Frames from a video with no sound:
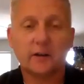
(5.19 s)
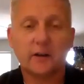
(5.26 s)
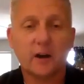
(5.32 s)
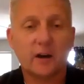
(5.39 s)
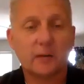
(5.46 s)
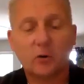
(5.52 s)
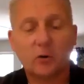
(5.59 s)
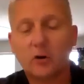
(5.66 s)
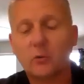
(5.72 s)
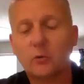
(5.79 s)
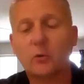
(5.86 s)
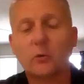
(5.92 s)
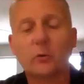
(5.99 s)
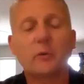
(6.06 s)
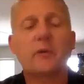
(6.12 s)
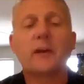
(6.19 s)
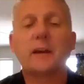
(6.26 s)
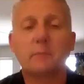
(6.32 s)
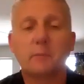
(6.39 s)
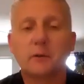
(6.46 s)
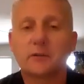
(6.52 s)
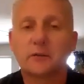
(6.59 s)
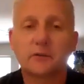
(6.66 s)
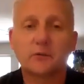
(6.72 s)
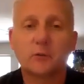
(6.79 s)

Knockerball or with any business.